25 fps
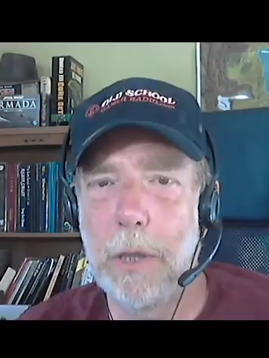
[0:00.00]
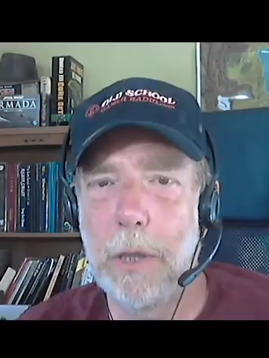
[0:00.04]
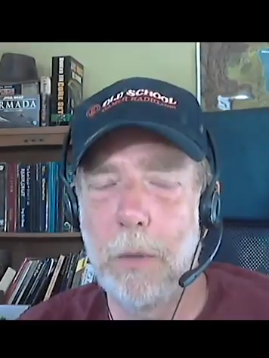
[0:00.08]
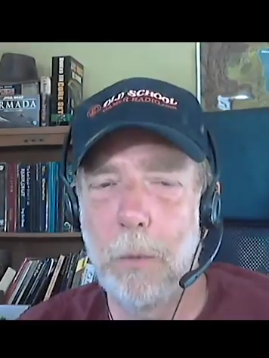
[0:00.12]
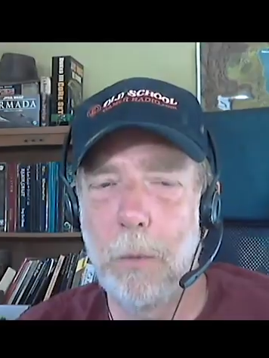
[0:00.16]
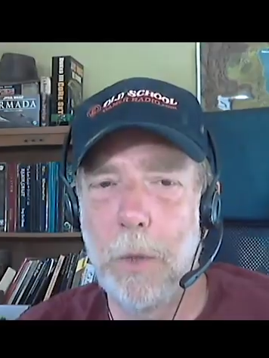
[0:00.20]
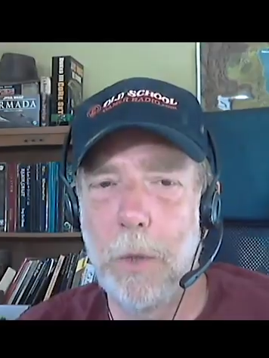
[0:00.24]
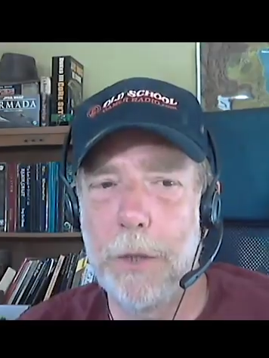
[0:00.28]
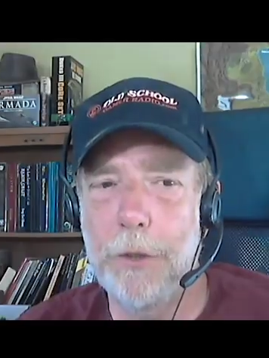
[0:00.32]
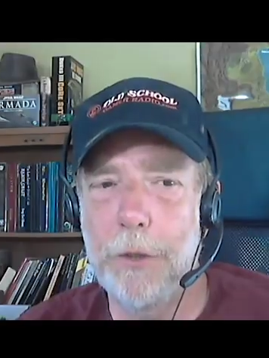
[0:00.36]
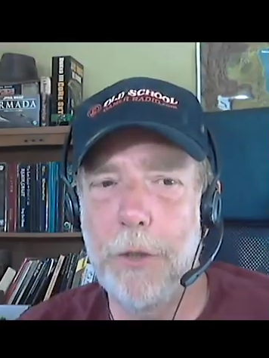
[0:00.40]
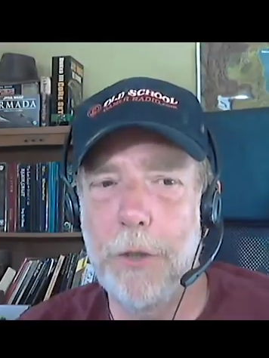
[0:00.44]

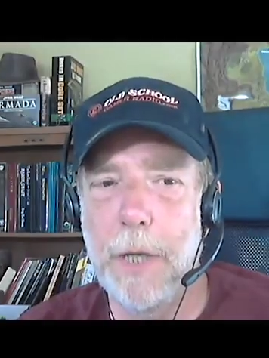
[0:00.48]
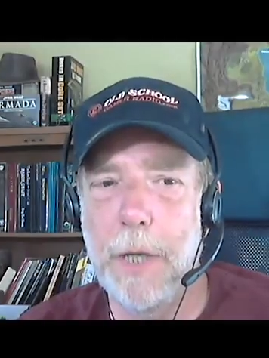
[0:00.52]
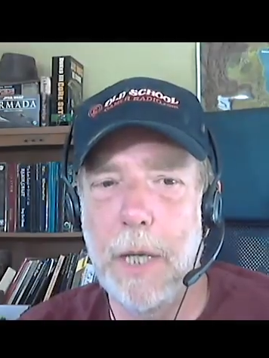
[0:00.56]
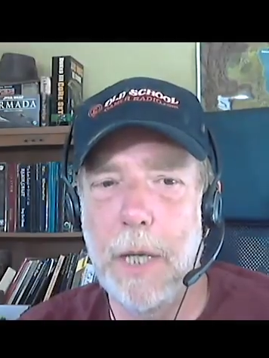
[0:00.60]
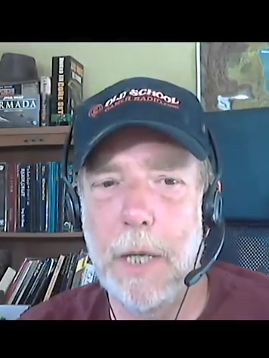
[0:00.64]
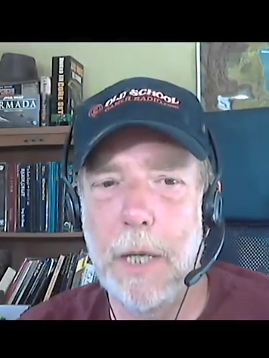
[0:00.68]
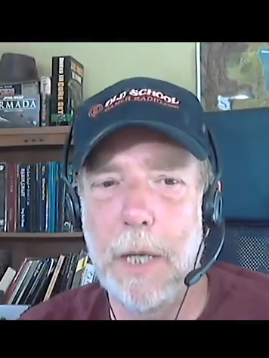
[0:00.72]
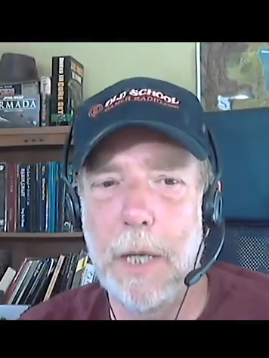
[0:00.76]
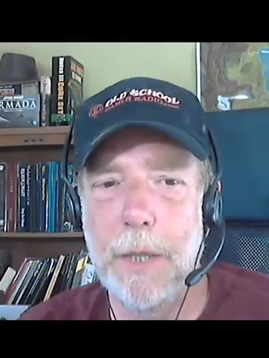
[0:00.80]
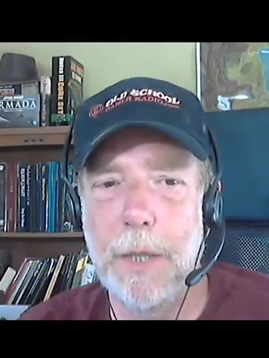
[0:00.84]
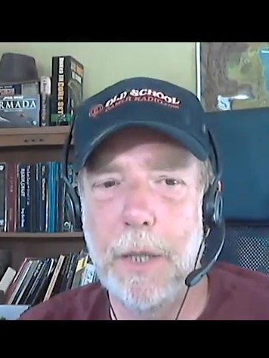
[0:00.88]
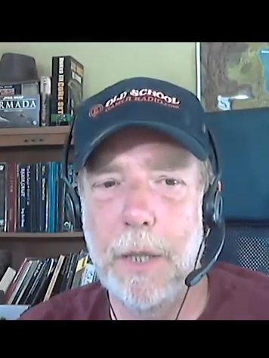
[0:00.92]
in which the
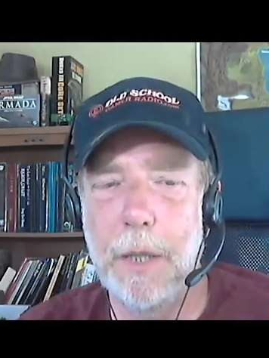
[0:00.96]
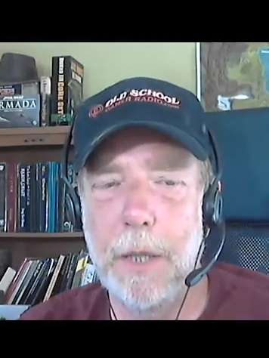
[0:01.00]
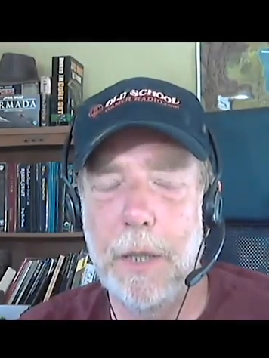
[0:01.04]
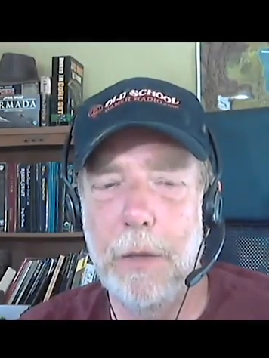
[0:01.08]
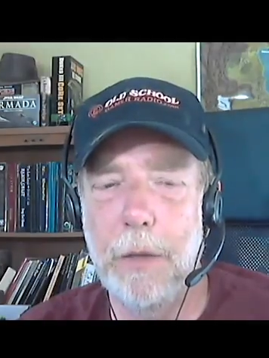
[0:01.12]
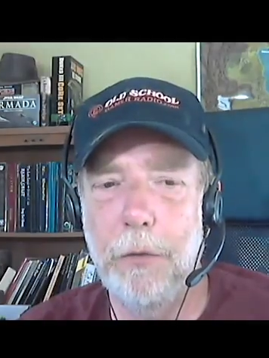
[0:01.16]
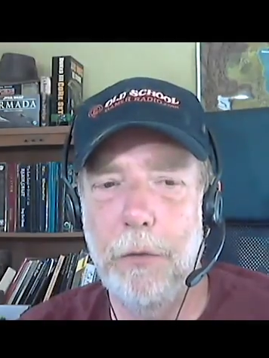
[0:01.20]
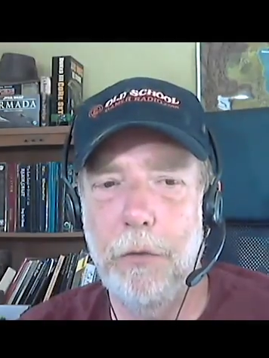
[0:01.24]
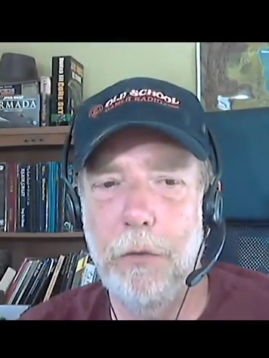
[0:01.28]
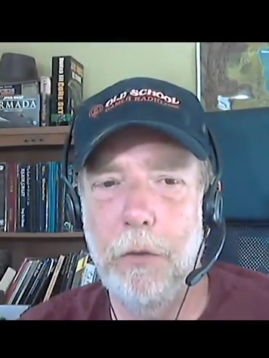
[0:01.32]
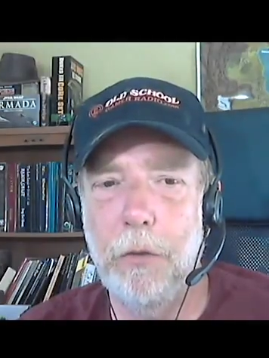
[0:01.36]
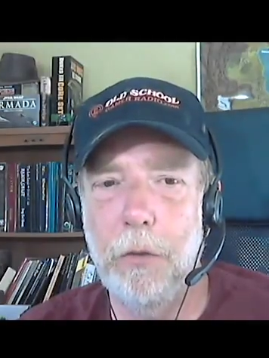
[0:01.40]

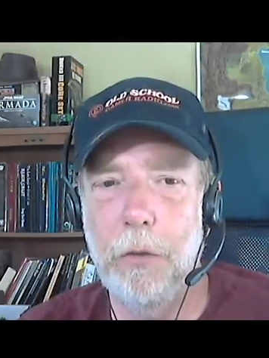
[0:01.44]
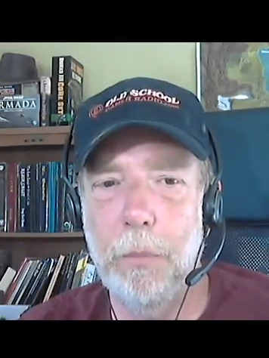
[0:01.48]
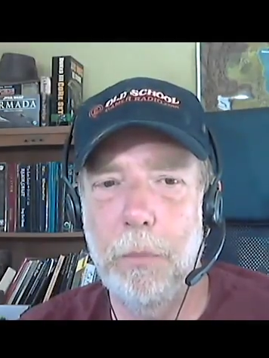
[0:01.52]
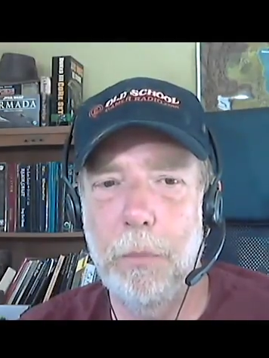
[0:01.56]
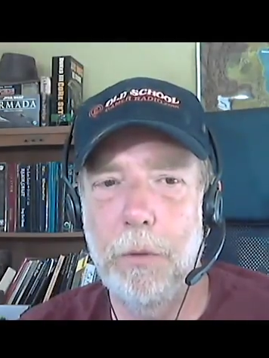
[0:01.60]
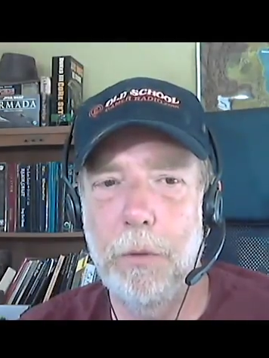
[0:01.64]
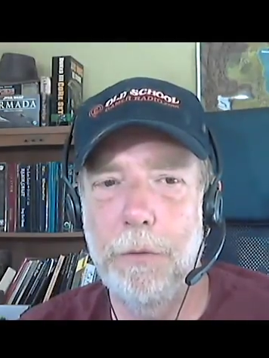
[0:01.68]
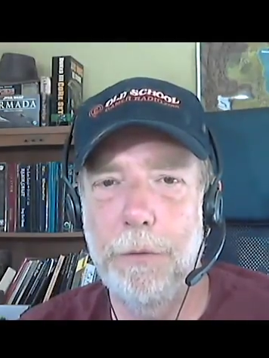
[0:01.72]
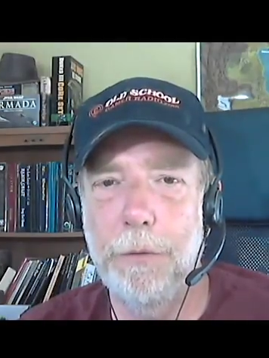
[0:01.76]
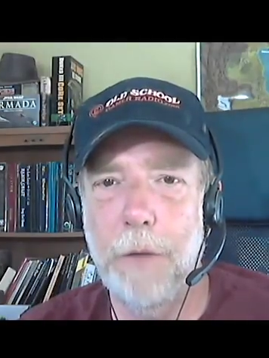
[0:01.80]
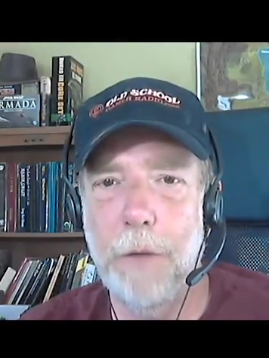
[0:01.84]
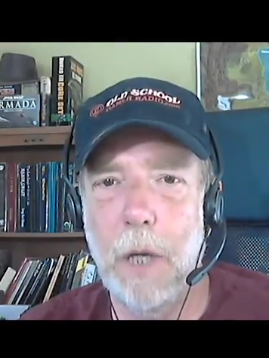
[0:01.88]
idea is to
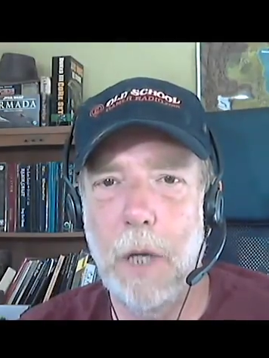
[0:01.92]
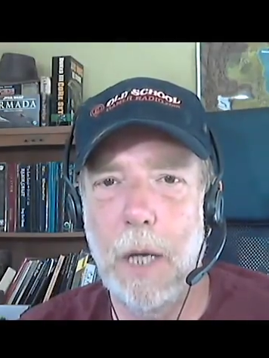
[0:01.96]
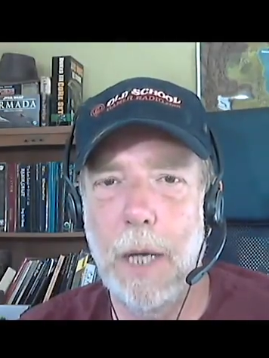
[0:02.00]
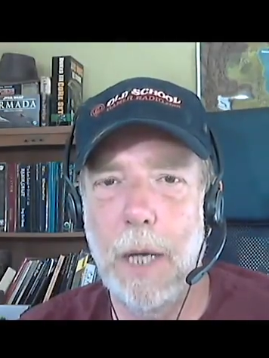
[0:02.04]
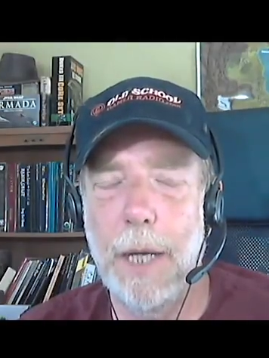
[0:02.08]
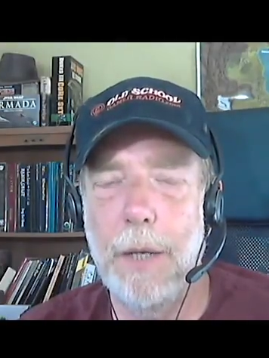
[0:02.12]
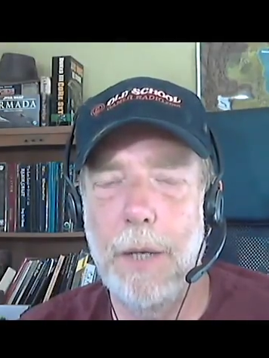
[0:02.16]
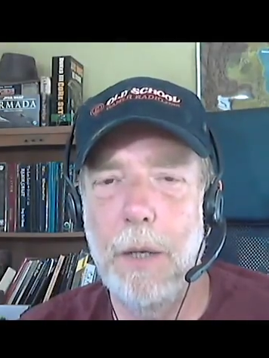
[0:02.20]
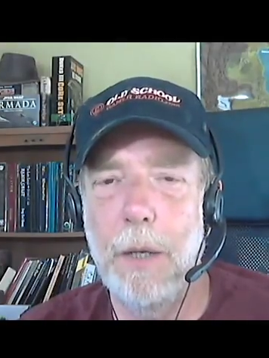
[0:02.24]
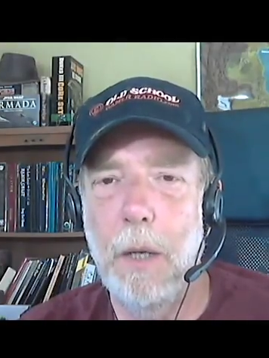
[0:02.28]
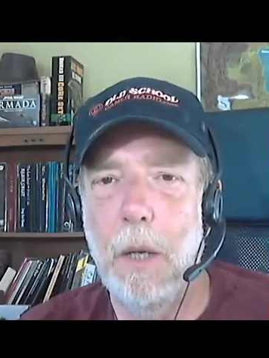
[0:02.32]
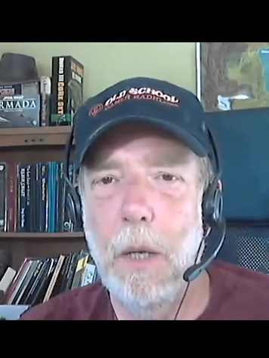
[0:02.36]

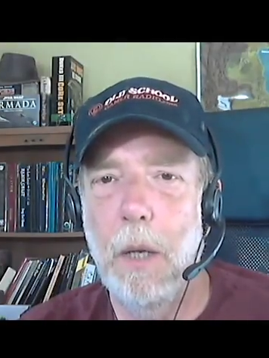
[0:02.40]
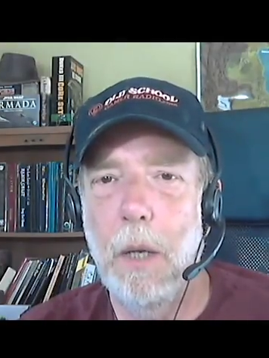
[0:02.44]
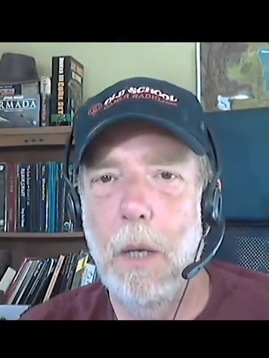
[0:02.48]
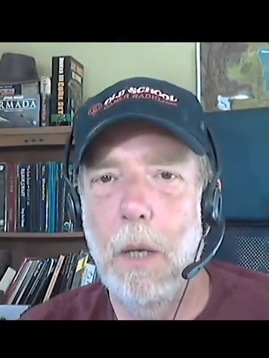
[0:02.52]
provide